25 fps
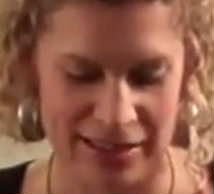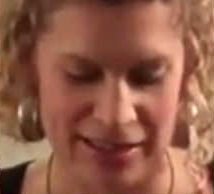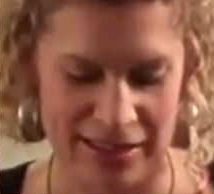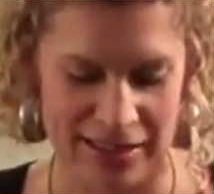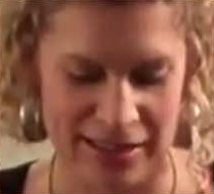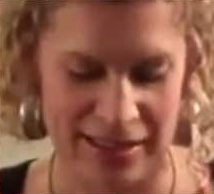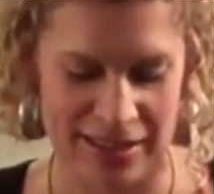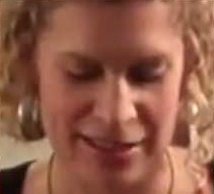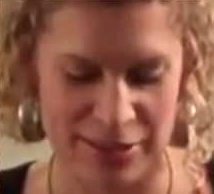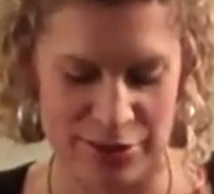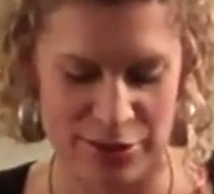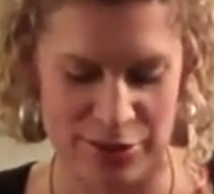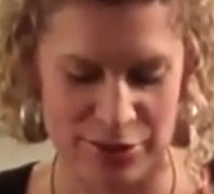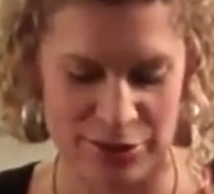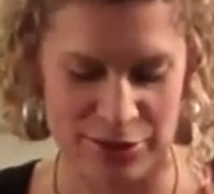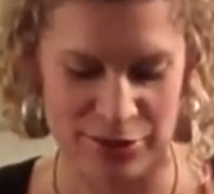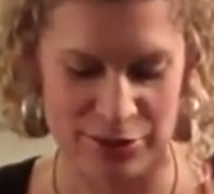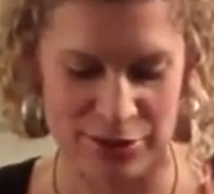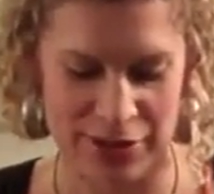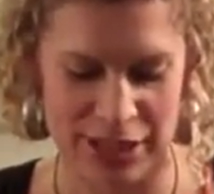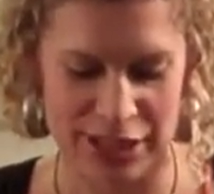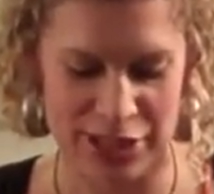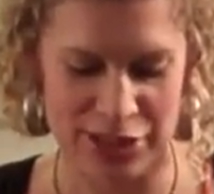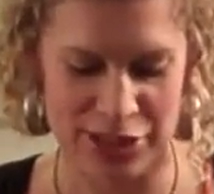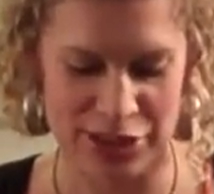nice
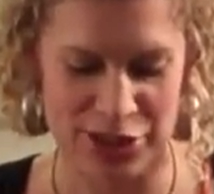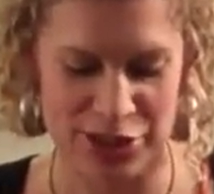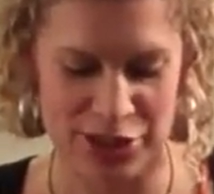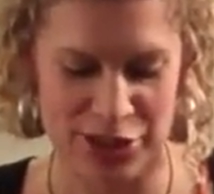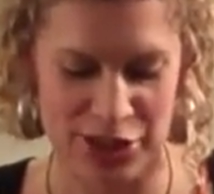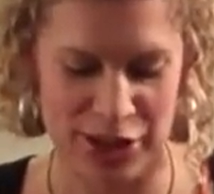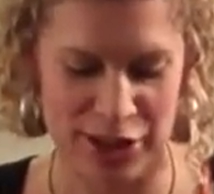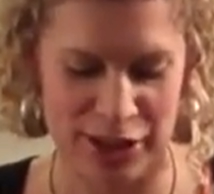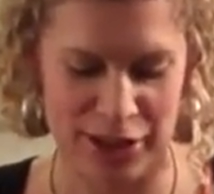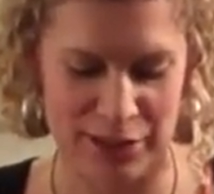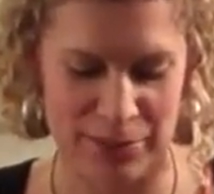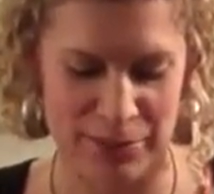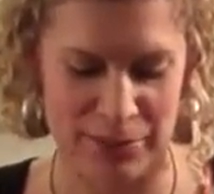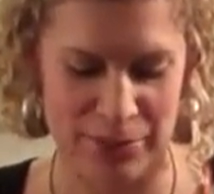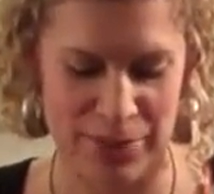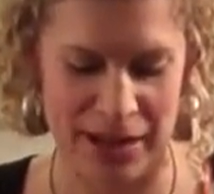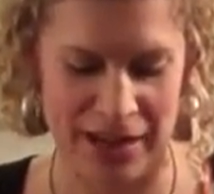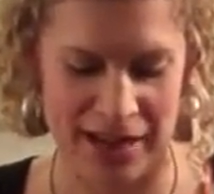rich chocolate